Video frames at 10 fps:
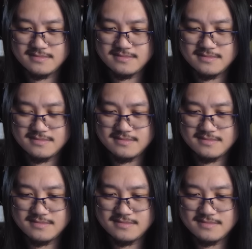
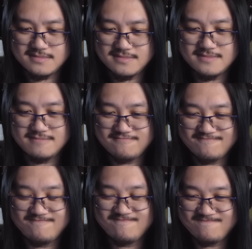
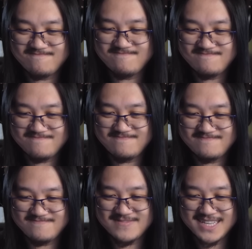
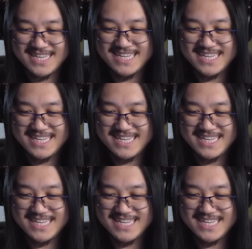(not speaking)